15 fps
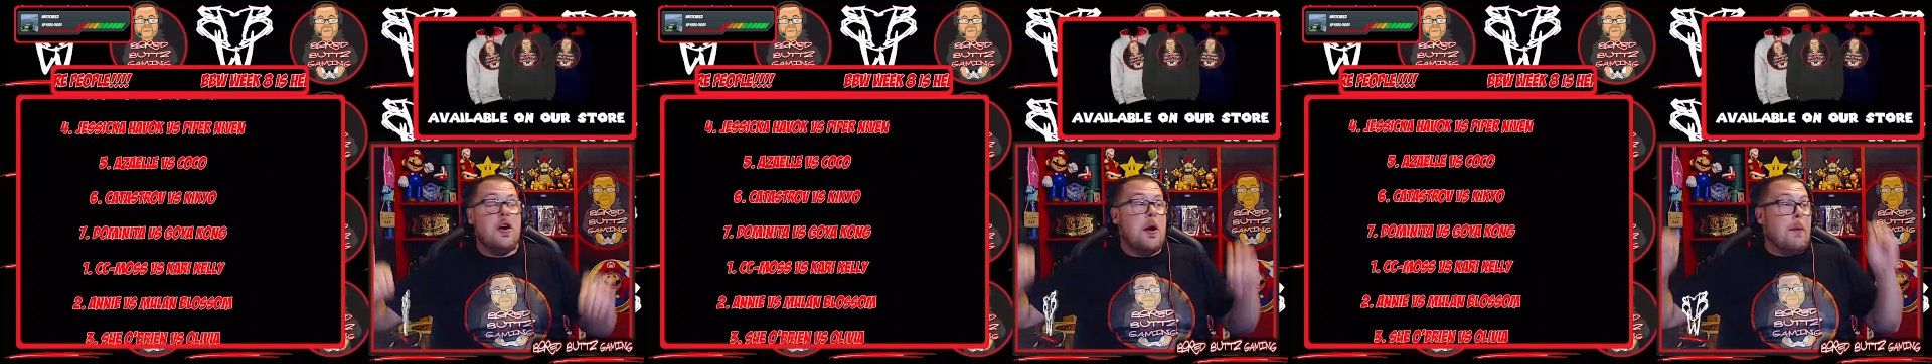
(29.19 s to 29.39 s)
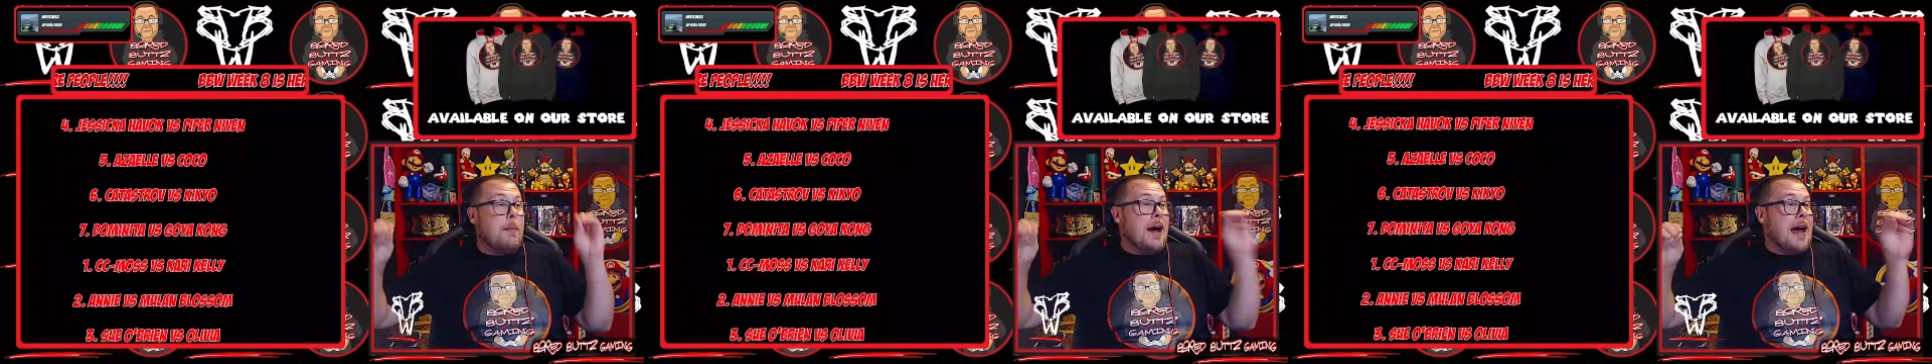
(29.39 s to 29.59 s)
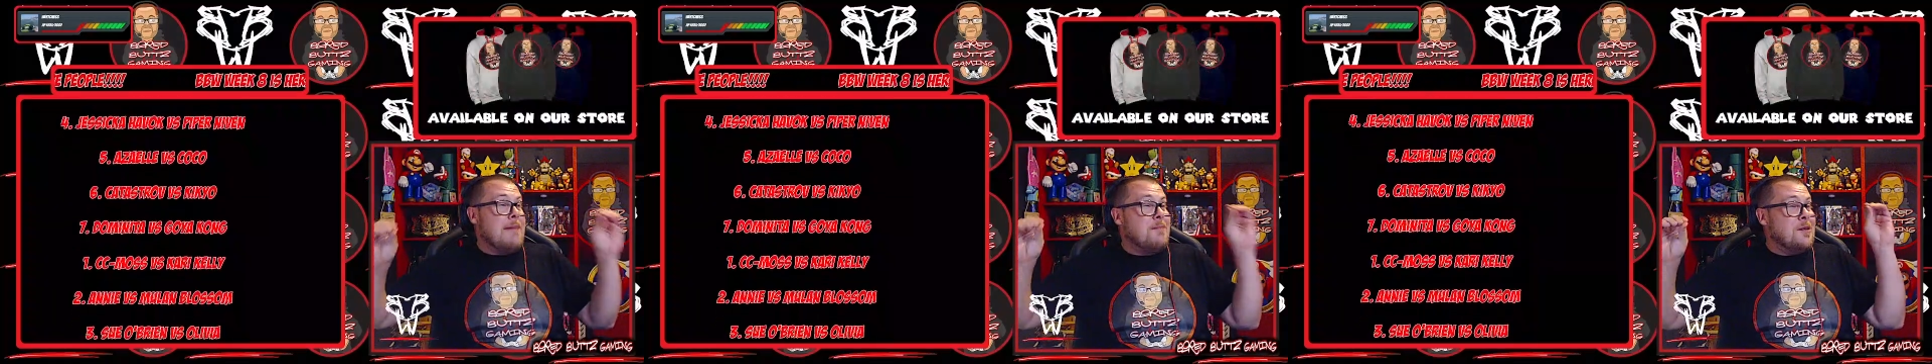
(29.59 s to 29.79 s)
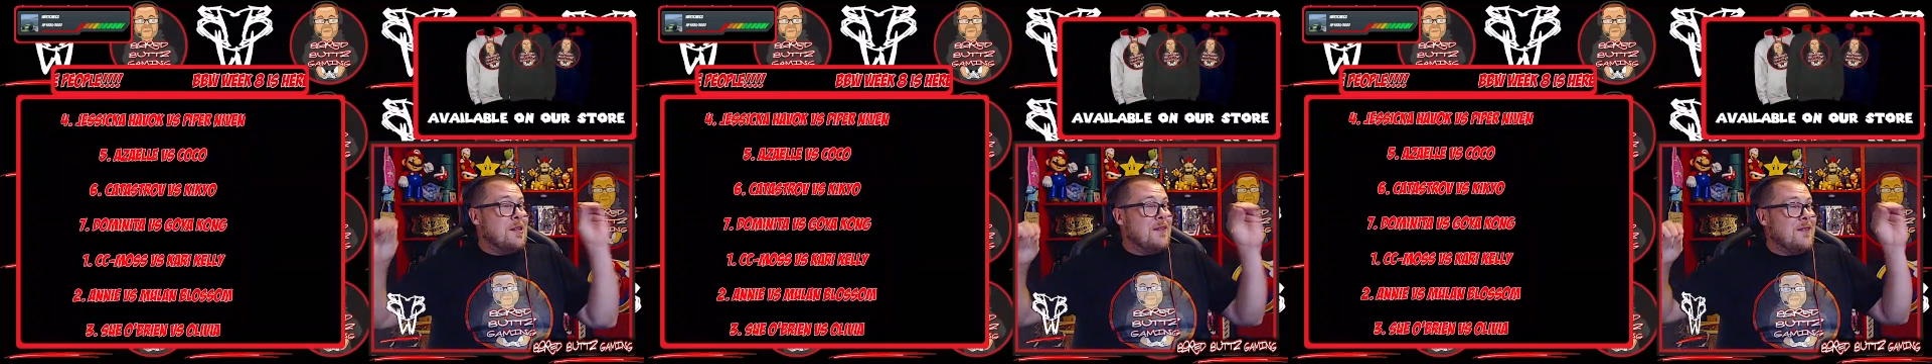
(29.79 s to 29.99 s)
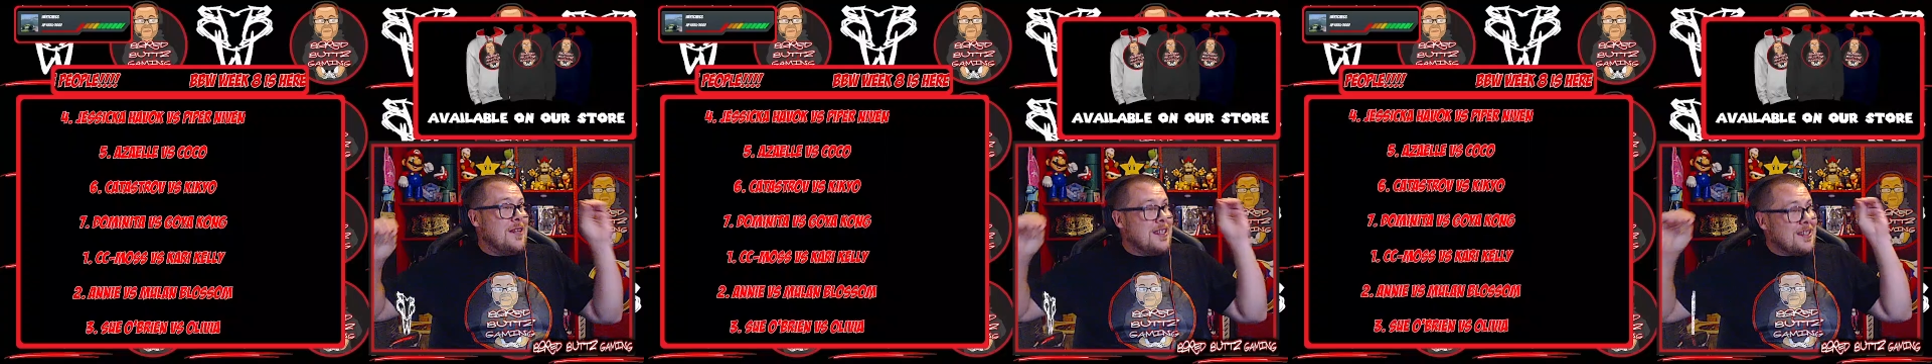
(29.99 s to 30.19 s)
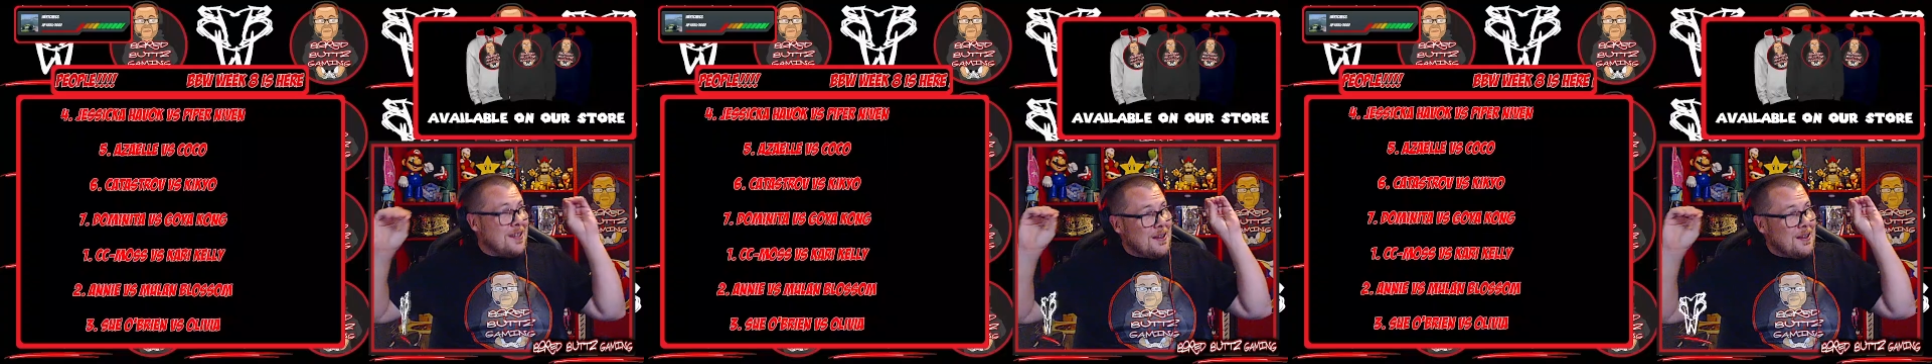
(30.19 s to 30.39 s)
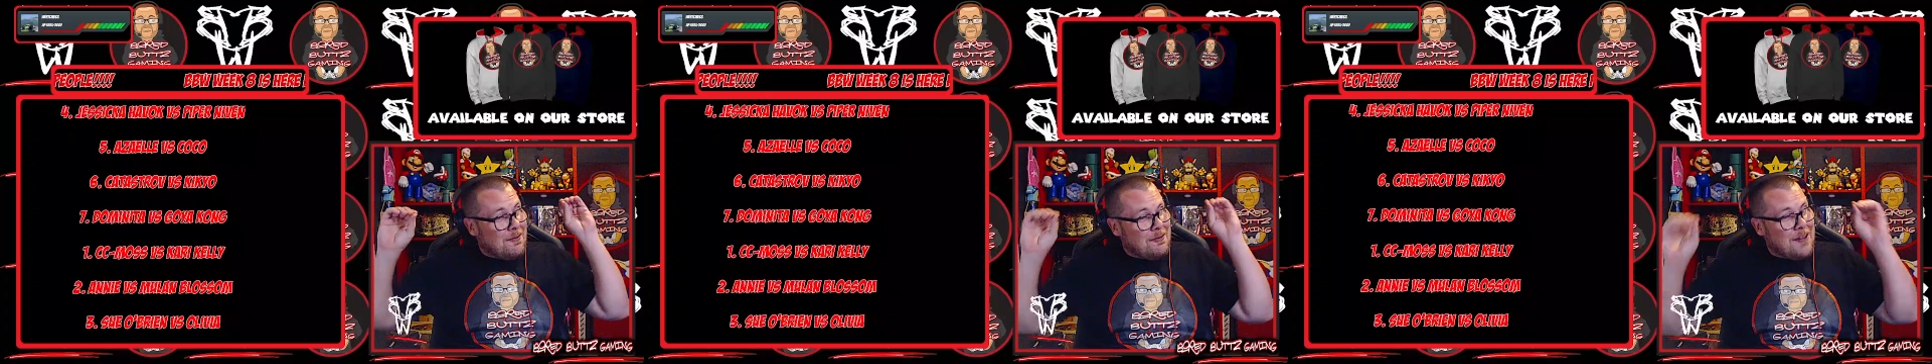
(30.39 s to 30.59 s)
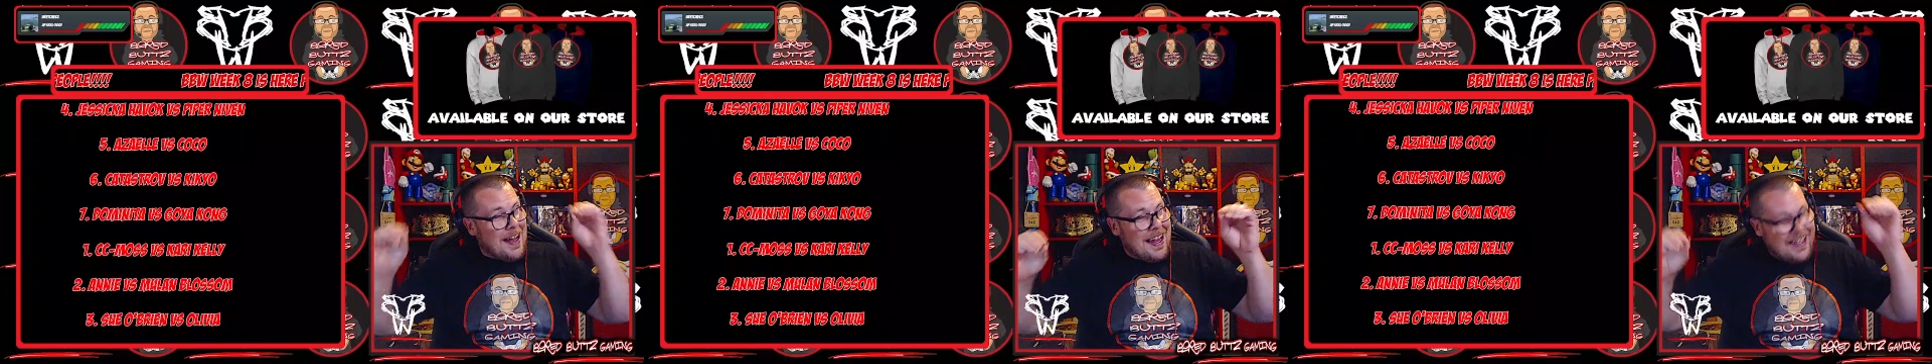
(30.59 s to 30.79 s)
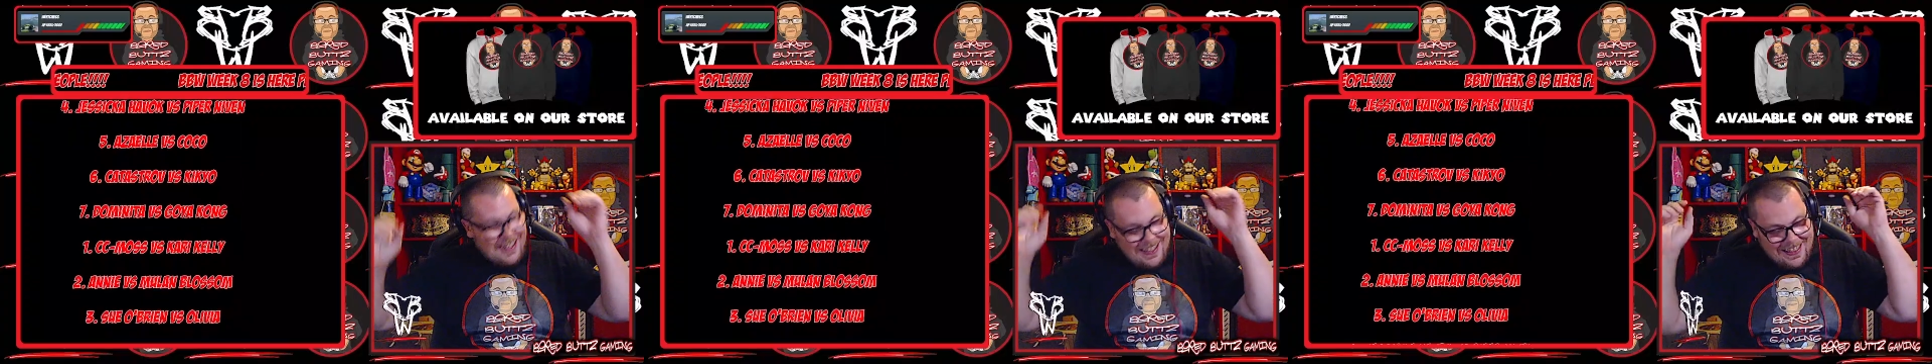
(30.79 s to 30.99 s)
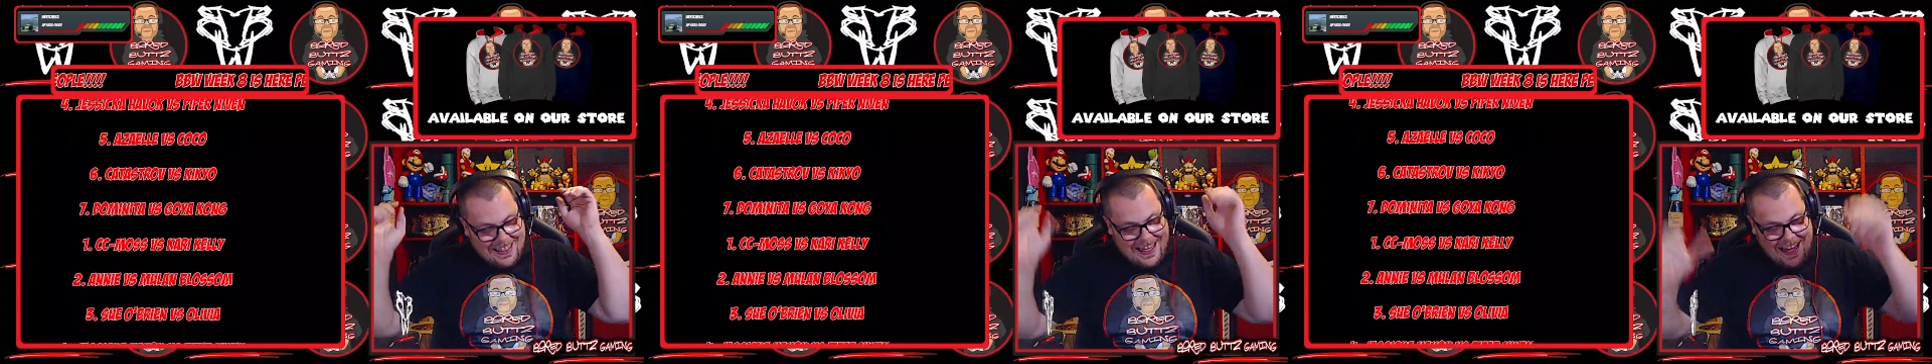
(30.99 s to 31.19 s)
Piper Niven is going to
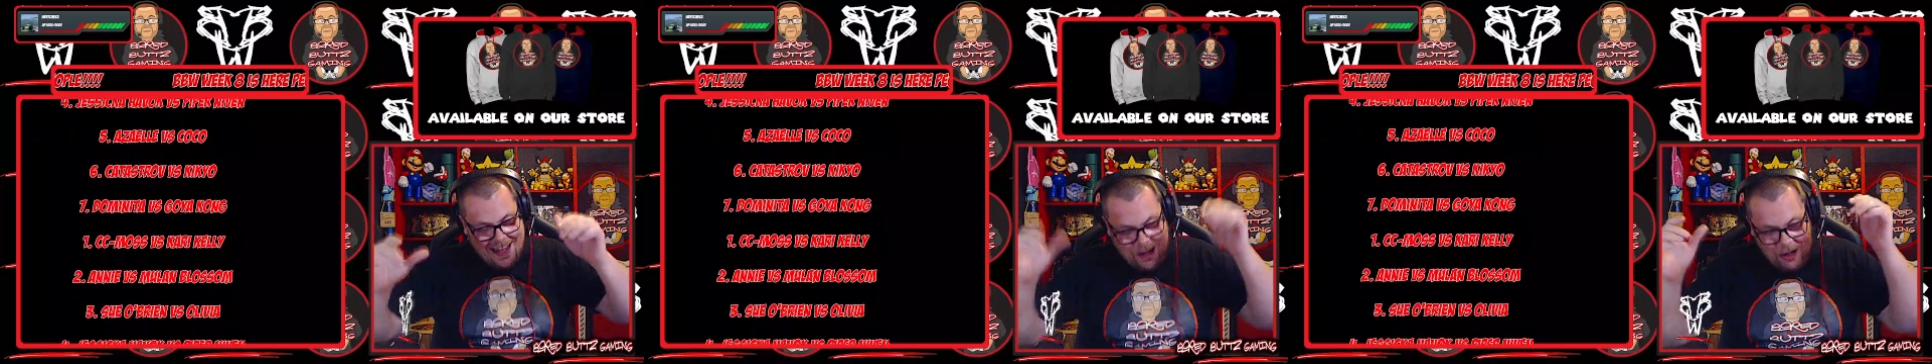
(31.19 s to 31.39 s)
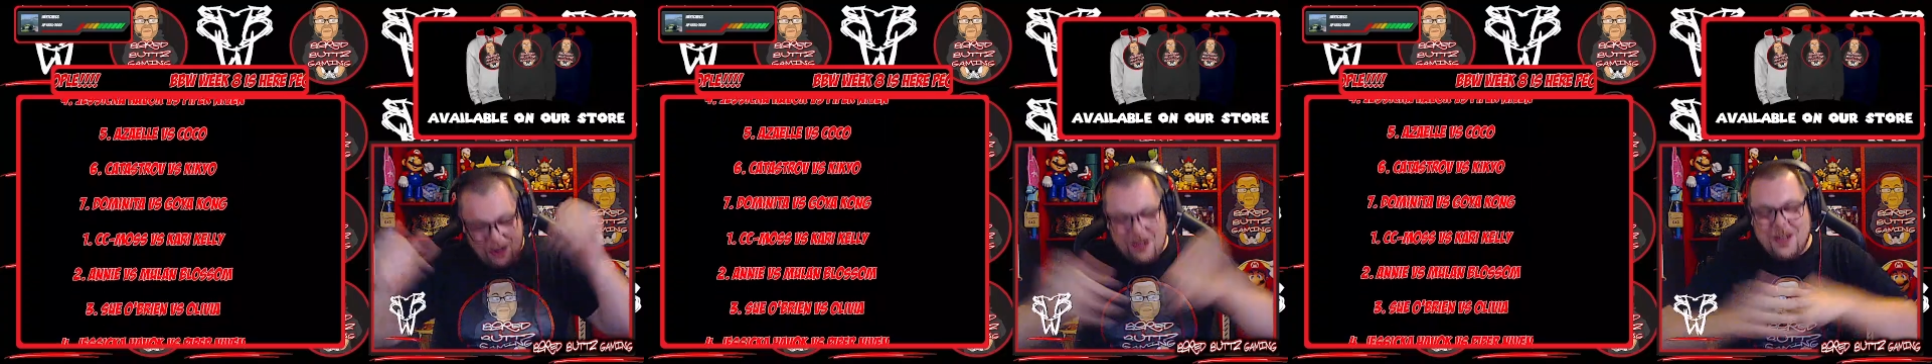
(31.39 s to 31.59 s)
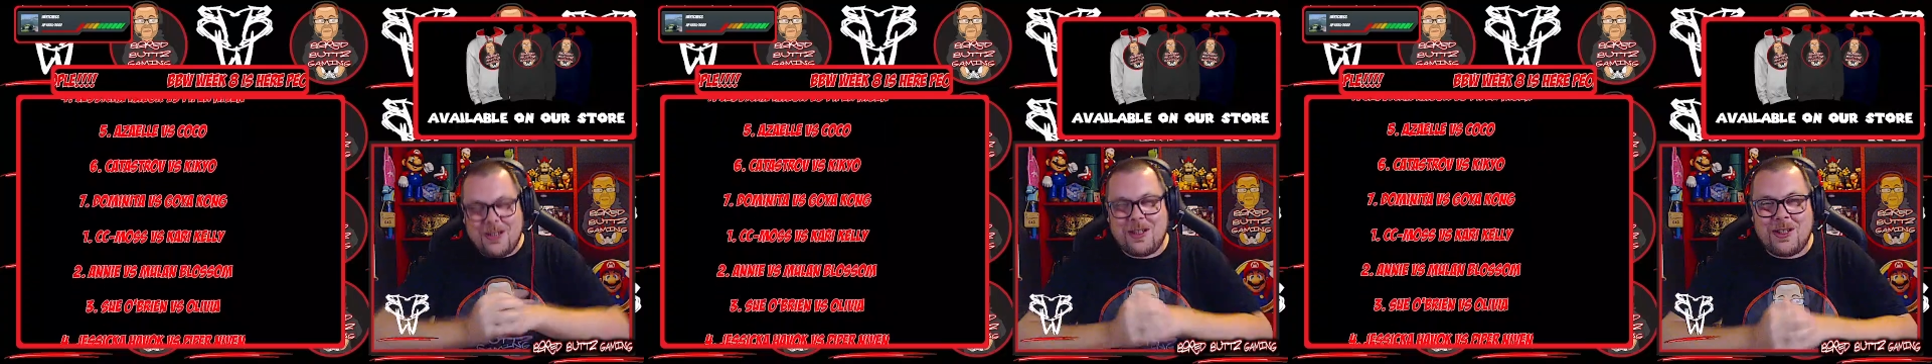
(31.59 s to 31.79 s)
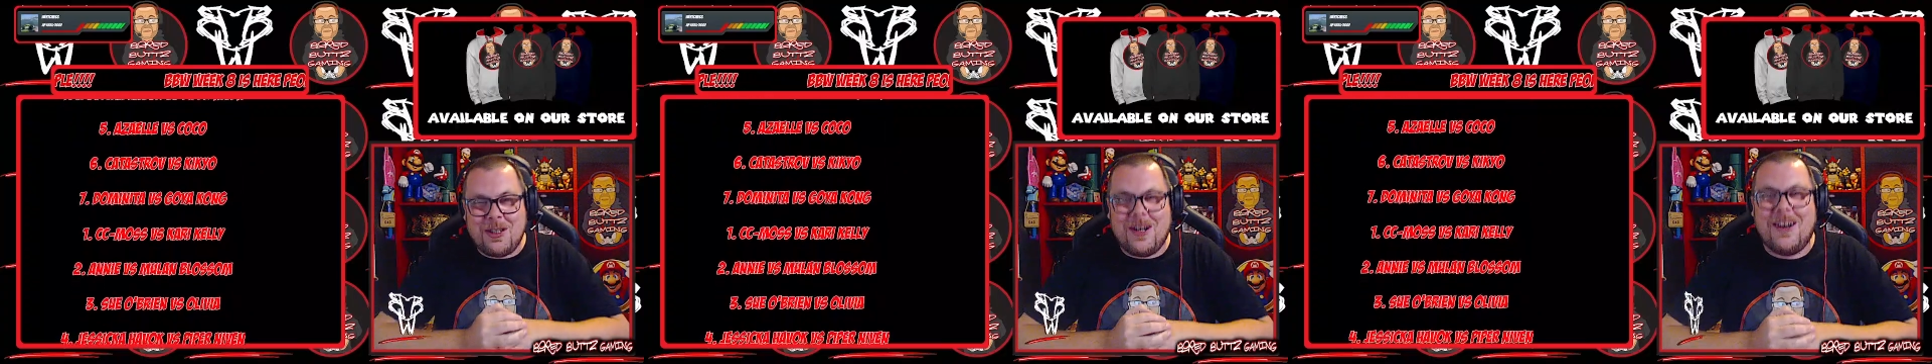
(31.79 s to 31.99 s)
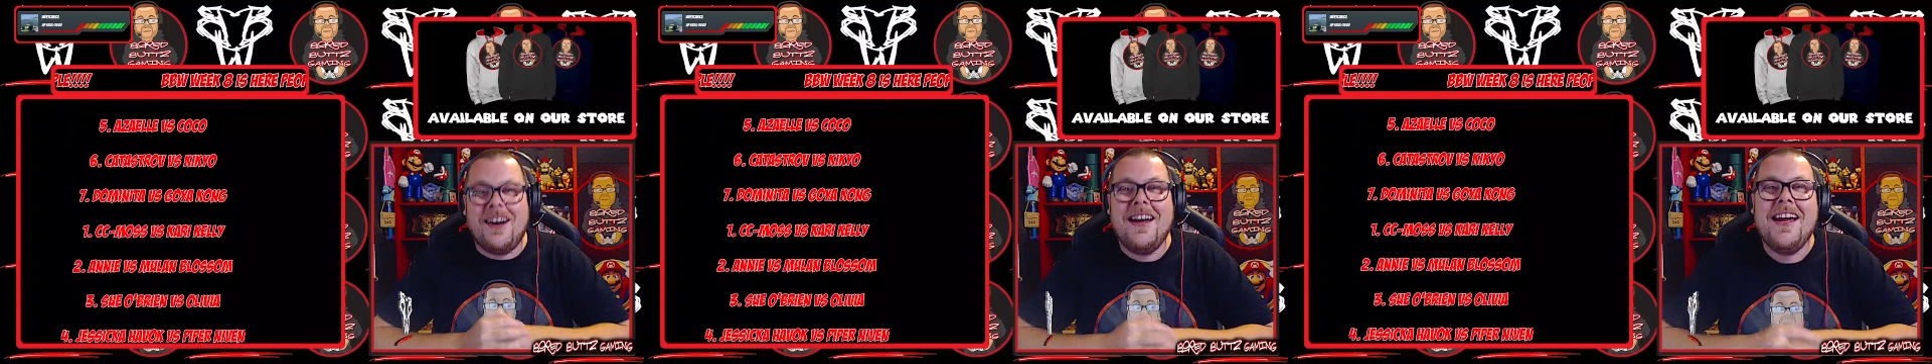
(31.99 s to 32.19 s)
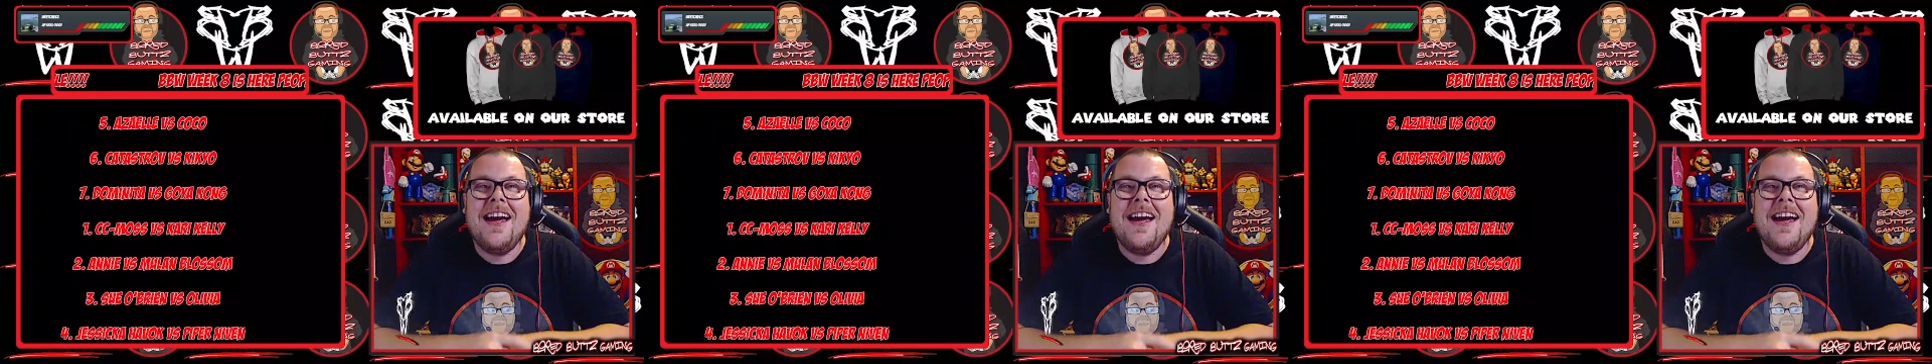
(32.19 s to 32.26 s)
finally get her shot